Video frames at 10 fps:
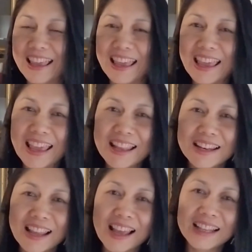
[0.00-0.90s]

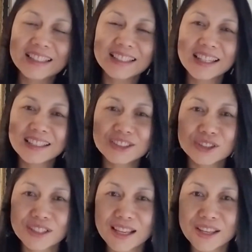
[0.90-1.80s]
And I said
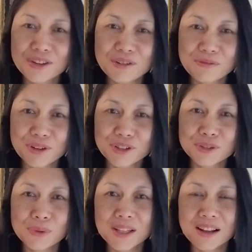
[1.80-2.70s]
to the
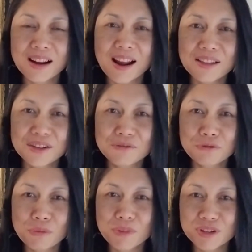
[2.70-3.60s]
universe, what are other
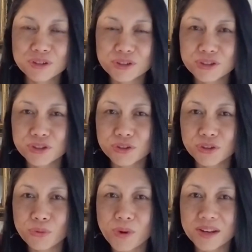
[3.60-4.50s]
informations
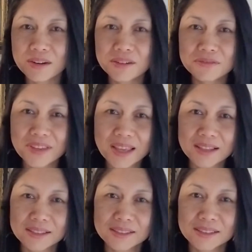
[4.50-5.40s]
you want to
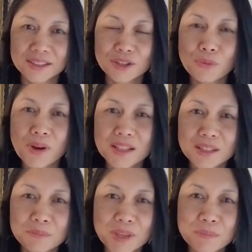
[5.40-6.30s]
reveal? You want
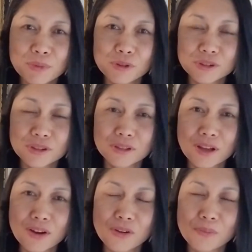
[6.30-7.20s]
the people to
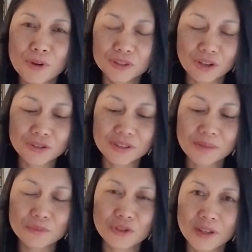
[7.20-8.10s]
know about our
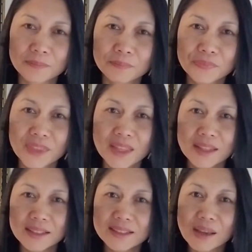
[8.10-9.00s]
subject.
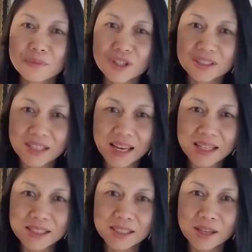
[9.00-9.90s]
The subject
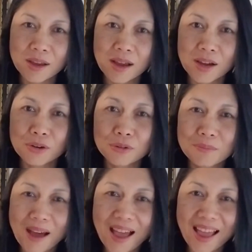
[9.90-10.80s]
says
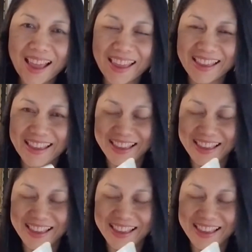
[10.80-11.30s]
goodbye.